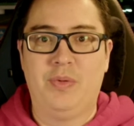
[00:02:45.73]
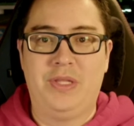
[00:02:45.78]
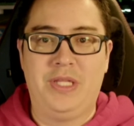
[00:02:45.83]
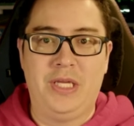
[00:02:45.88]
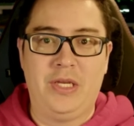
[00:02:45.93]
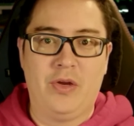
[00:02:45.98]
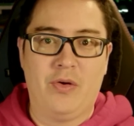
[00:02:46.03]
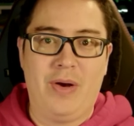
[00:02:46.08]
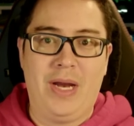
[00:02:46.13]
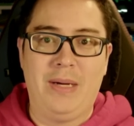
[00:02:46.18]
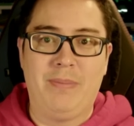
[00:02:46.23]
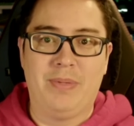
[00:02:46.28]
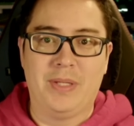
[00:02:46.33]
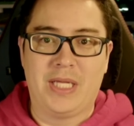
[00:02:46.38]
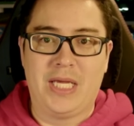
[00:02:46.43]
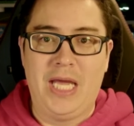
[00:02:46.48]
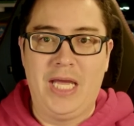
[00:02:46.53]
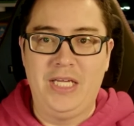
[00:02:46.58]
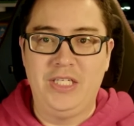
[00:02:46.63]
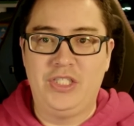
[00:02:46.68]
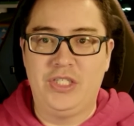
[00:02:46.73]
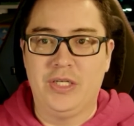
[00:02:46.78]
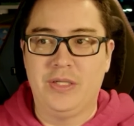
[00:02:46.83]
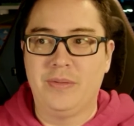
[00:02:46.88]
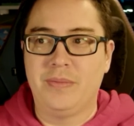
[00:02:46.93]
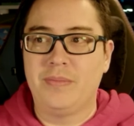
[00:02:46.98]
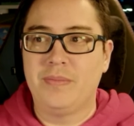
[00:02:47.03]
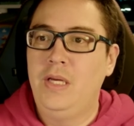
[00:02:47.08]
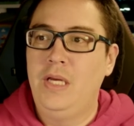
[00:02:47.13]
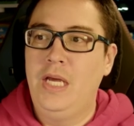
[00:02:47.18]
within your application.
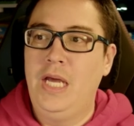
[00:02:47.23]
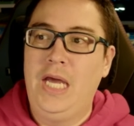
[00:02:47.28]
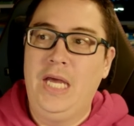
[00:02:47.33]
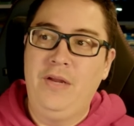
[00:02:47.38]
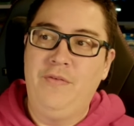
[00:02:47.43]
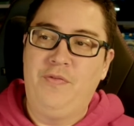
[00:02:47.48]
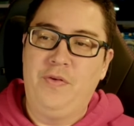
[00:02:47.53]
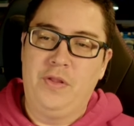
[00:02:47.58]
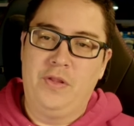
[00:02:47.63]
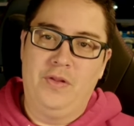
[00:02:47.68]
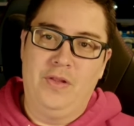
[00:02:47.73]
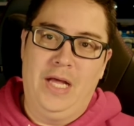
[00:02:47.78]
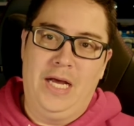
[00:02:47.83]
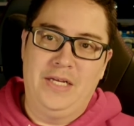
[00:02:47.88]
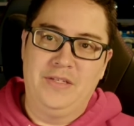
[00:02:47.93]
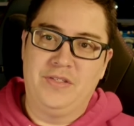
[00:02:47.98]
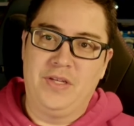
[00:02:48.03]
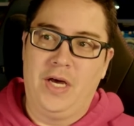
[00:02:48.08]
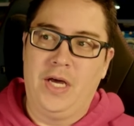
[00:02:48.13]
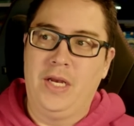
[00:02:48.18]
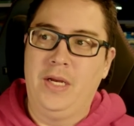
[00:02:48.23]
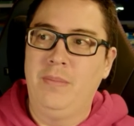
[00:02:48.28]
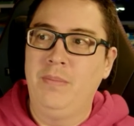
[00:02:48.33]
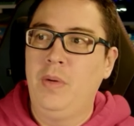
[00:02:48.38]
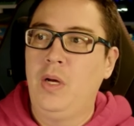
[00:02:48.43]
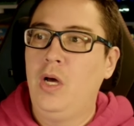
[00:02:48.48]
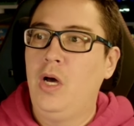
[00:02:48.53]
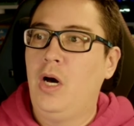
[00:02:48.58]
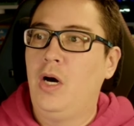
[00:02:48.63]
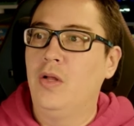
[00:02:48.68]
And for the last item,
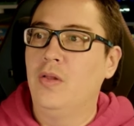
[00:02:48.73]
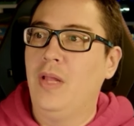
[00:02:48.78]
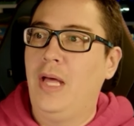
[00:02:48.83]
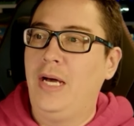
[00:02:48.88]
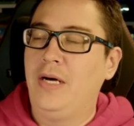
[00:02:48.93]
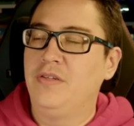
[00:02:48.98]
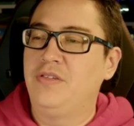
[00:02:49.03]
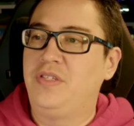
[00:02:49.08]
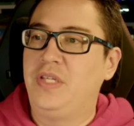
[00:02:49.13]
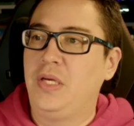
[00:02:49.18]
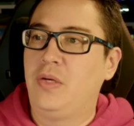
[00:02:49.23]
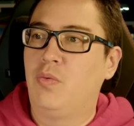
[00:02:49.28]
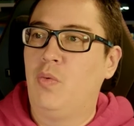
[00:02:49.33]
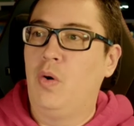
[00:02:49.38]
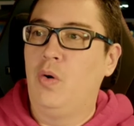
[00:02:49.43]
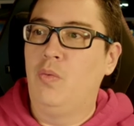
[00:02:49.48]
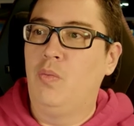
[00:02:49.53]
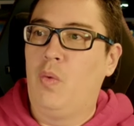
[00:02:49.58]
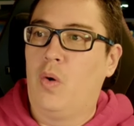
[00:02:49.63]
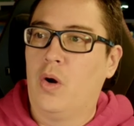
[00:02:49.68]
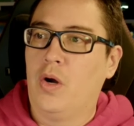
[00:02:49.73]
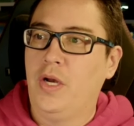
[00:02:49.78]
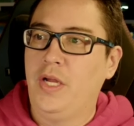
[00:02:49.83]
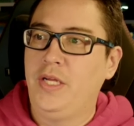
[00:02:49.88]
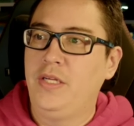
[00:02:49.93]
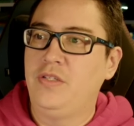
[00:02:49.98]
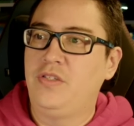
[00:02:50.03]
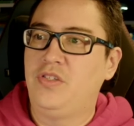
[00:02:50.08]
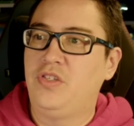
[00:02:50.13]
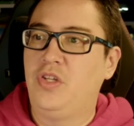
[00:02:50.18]
allow SQL
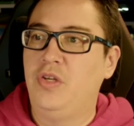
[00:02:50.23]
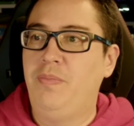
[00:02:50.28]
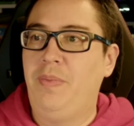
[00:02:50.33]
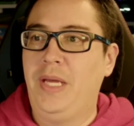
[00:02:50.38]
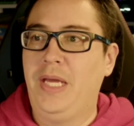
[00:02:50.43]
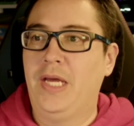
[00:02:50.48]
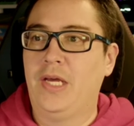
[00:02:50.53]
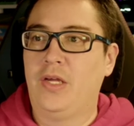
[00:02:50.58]
warnings to be